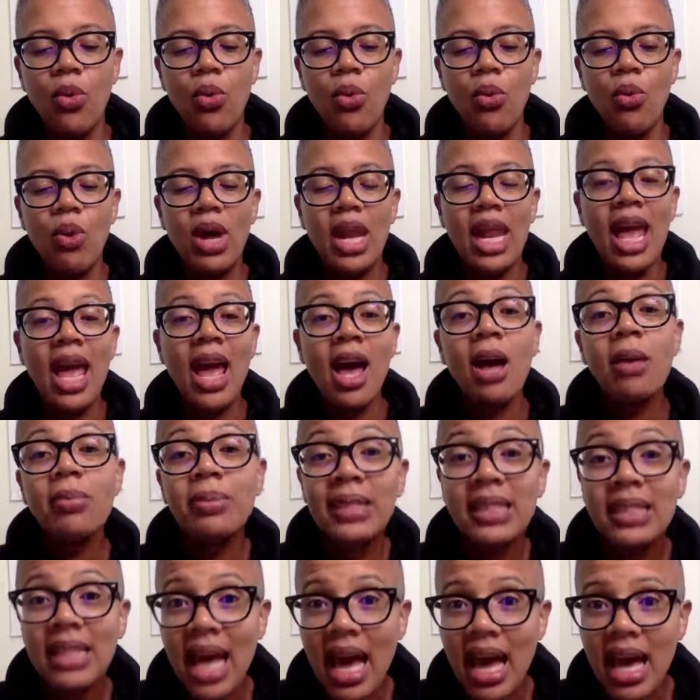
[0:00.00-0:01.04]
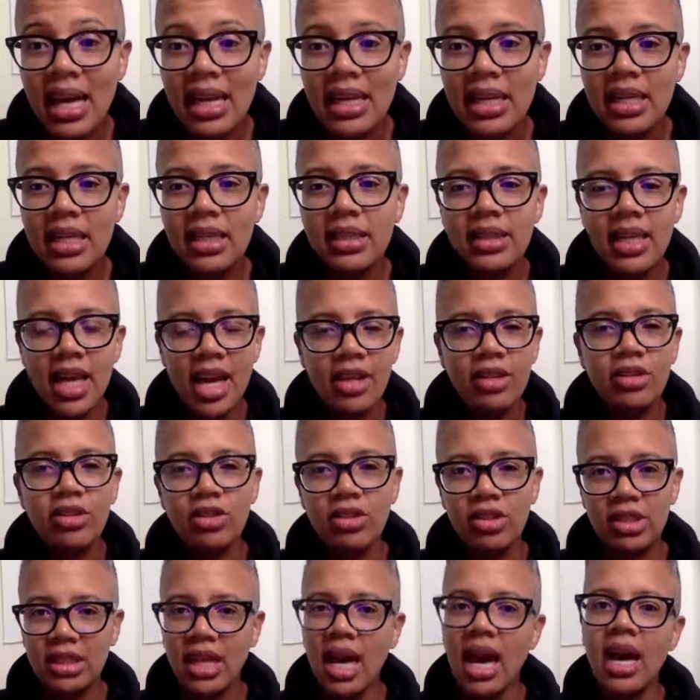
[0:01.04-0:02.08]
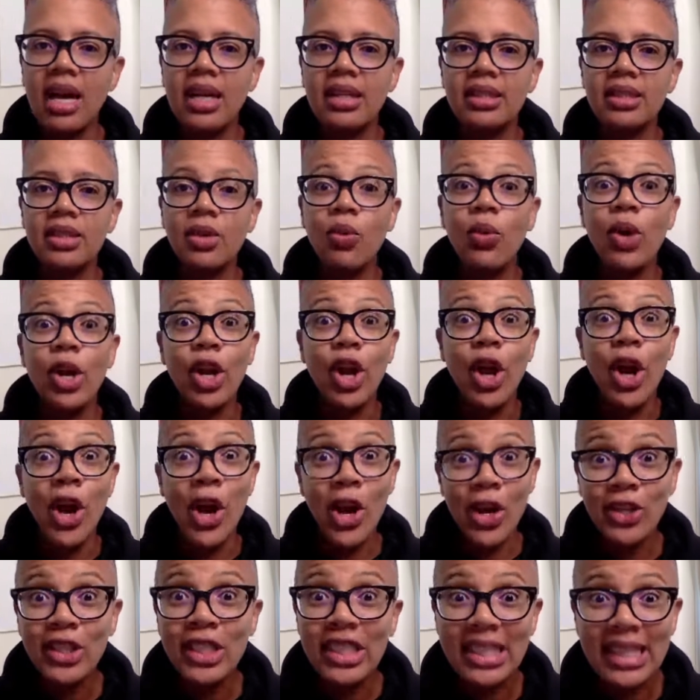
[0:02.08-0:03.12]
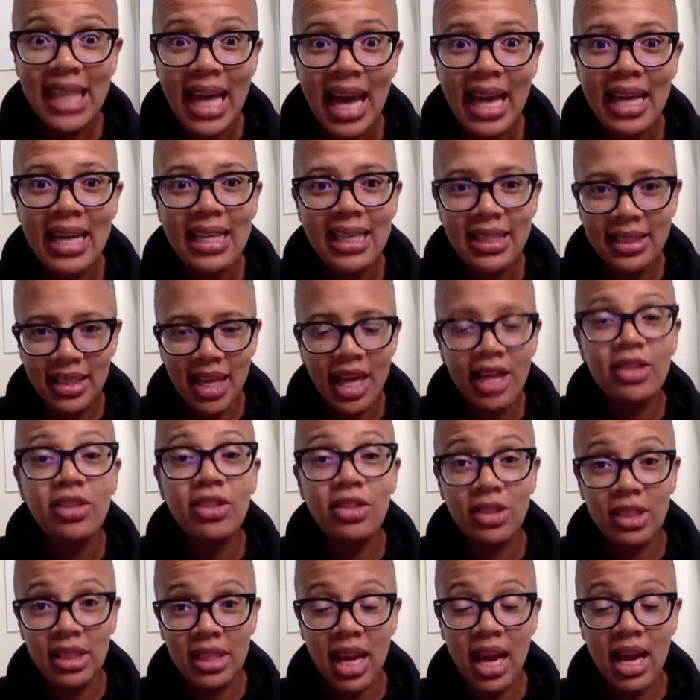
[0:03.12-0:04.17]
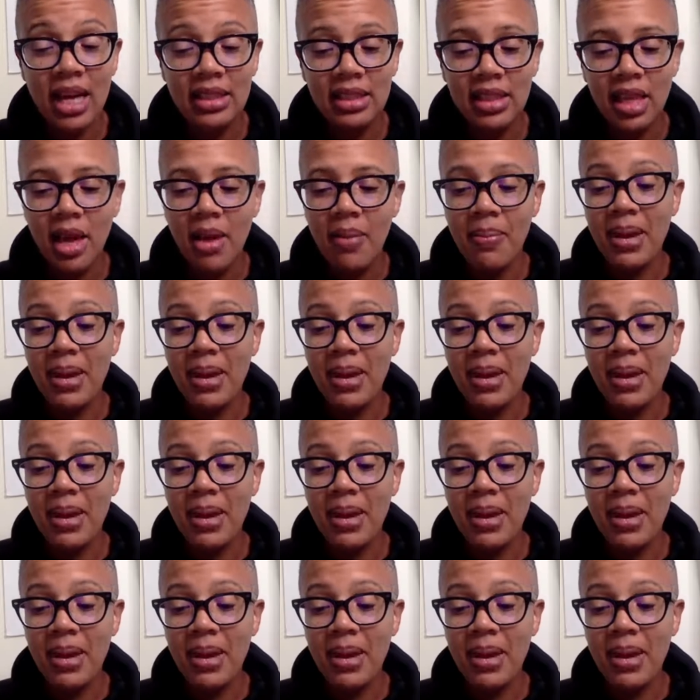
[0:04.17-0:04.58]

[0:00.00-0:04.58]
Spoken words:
What helps that is exercise. What hurts that is exercise.